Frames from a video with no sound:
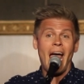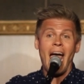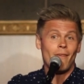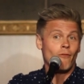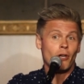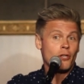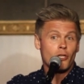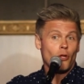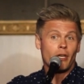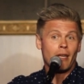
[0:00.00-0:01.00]

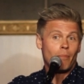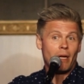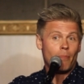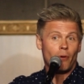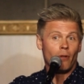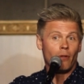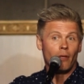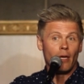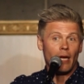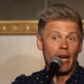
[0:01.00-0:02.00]
average-looking
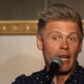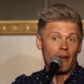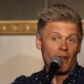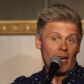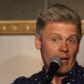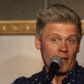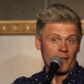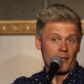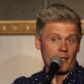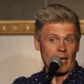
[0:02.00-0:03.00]
people eating
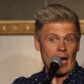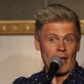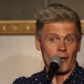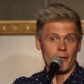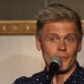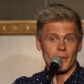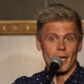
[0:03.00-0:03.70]
fajitas together.